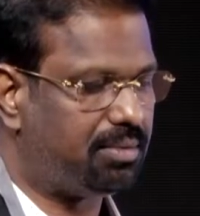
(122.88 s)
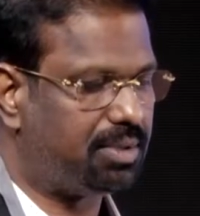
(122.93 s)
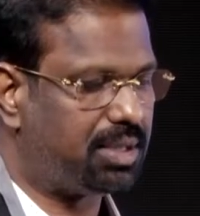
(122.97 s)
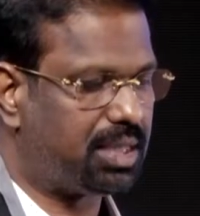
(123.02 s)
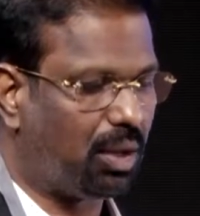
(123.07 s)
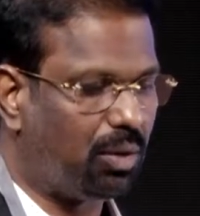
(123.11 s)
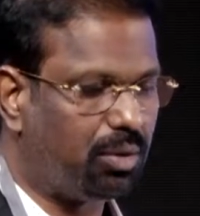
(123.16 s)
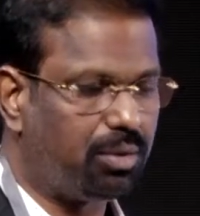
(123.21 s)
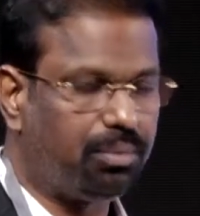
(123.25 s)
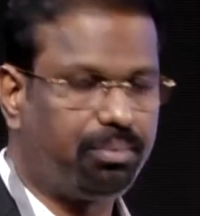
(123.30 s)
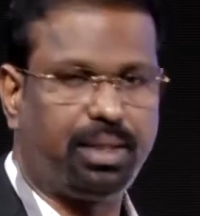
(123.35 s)

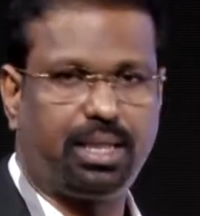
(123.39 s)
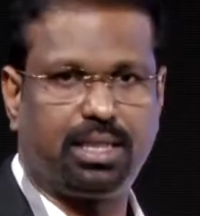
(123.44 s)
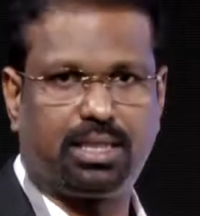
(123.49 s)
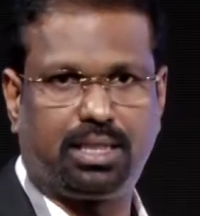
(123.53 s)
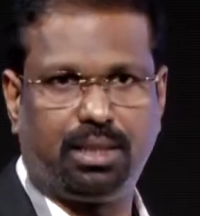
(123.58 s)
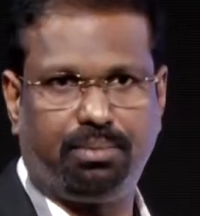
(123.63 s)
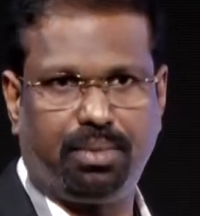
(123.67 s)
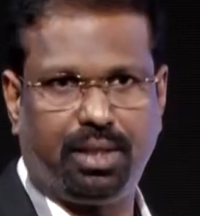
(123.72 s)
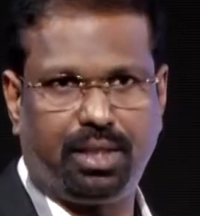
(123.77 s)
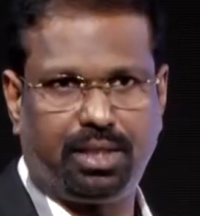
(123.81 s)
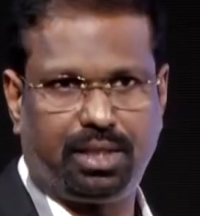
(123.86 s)
sound-based
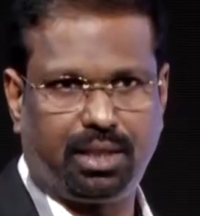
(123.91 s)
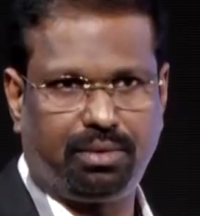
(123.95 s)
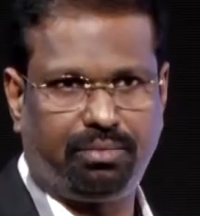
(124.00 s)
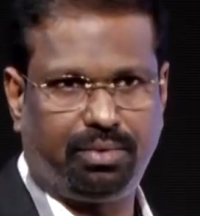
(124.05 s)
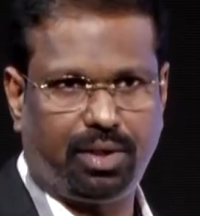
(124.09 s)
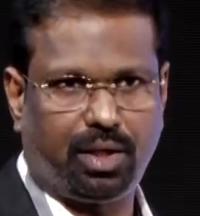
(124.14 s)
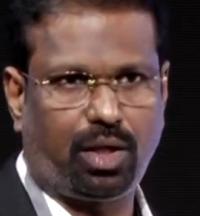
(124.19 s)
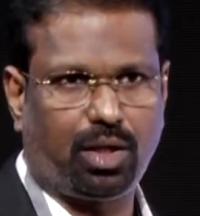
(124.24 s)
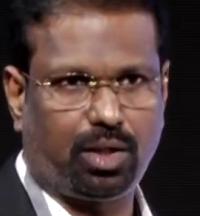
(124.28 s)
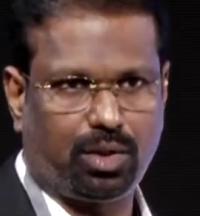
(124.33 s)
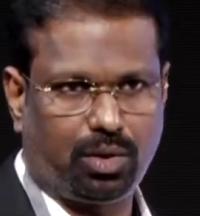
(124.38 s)
imaging.
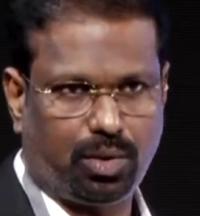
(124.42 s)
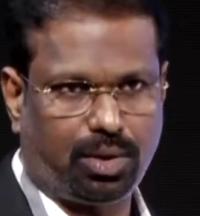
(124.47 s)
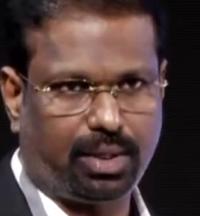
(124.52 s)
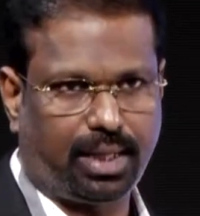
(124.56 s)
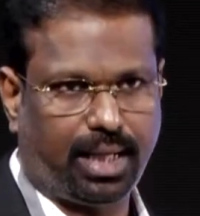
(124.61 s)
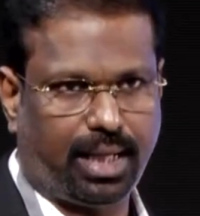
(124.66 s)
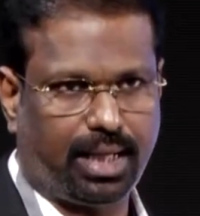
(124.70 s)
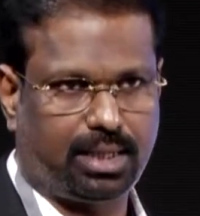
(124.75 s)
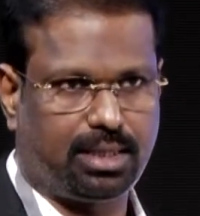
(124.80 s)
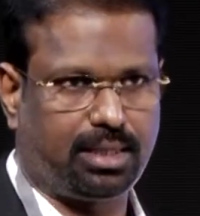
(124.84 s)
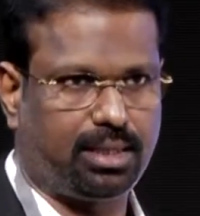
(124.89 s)
We all know
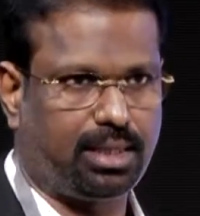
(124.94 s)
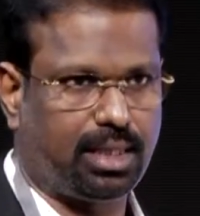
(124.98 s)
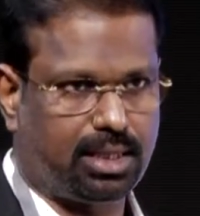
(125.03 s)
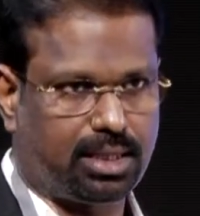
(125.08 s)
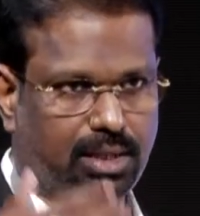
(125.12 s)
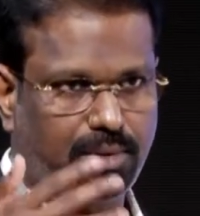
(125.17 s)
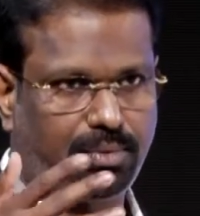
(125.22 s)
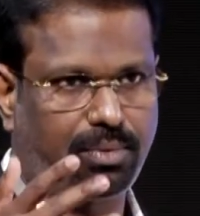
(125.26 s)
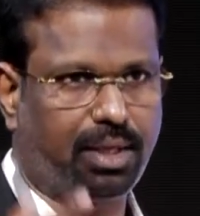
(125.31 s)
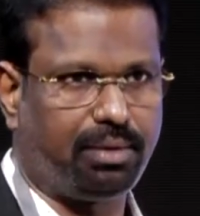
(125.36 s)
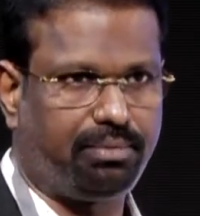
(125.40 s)
that
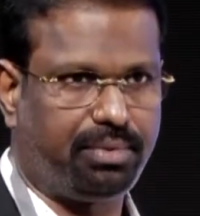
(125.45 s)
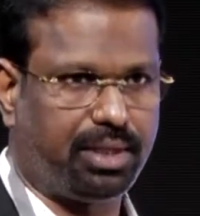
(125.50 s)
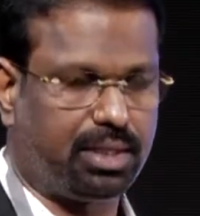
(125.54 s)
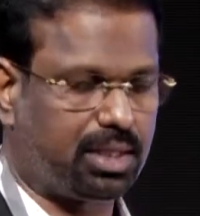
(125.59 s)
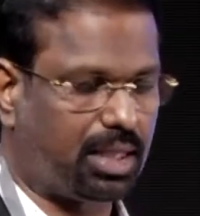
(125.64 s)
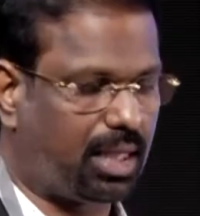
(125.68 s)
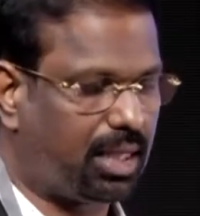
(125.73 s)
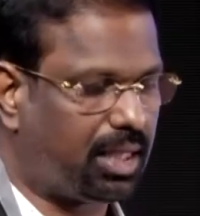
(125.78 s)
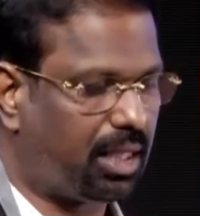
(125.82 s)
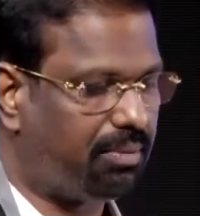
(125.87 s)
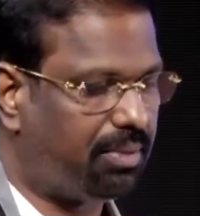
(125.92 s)
that's the one we
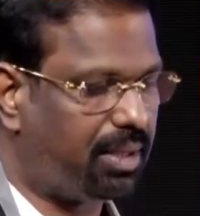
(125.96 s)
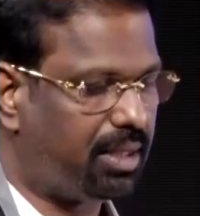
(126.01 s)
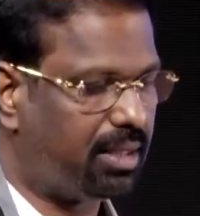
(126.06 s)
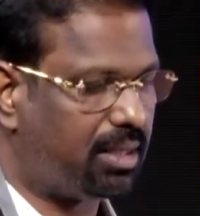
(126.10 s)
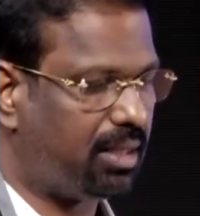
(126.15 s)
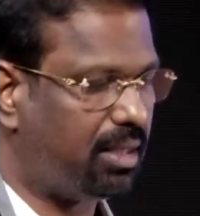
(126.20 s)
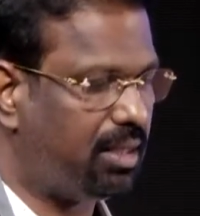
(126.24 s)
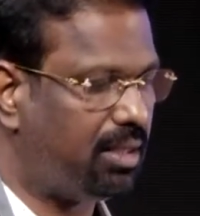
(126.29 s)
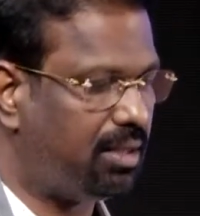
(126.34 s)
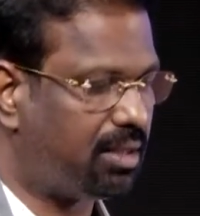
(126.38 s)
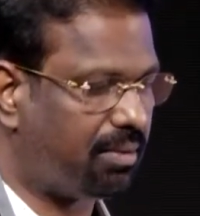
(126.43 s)
started
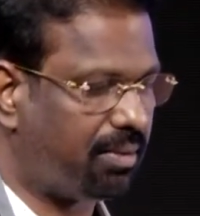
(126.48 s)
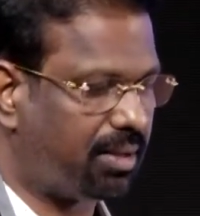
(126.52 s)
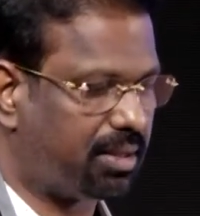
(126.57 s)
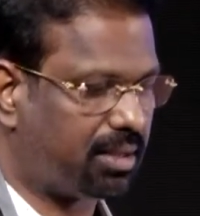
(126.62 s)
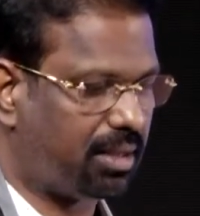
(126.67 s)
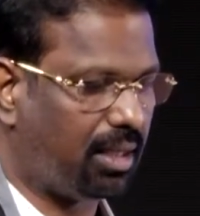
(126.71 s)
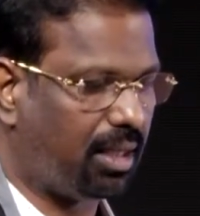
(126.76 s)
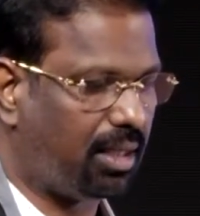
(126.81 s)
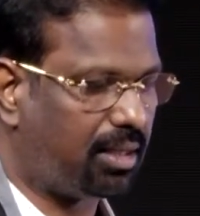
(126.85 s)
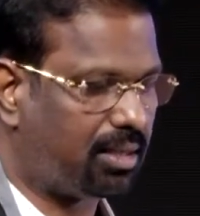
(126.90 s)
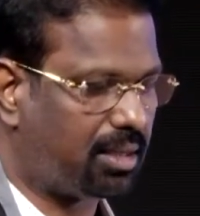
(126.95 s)
with,
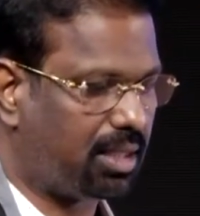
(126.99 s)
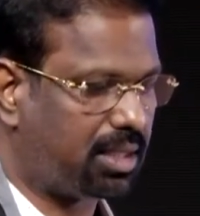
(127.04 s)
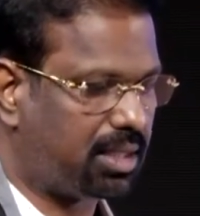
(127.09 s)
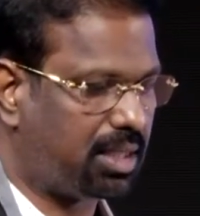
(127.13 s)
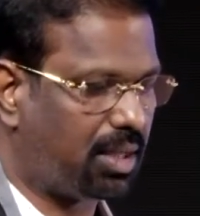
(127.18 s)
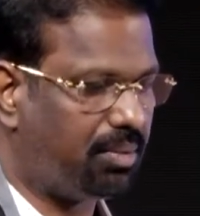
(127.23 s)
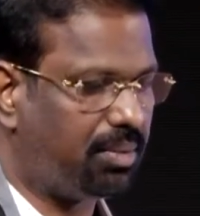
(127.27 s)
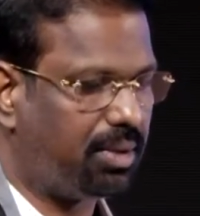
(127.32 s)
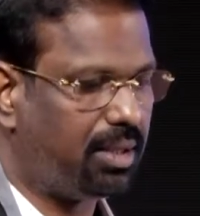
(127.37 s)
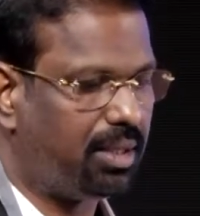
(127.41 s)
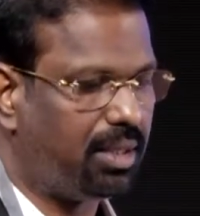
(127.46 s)
intravascular
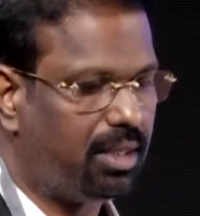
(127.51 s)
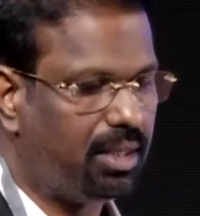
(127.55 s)
ultrasound.